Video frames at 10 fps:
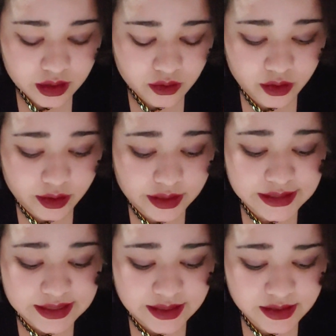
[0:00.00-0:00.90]
or you're
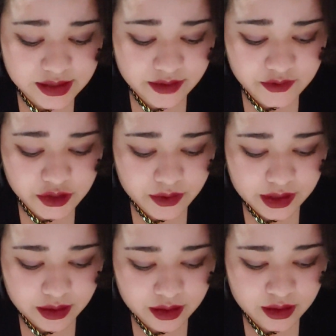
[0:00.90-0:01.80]
insensitive to
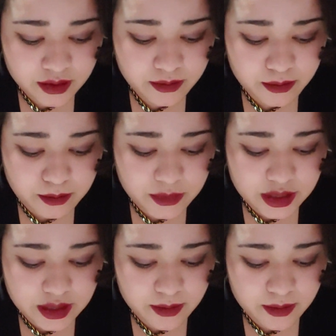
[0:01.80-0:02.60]
it, and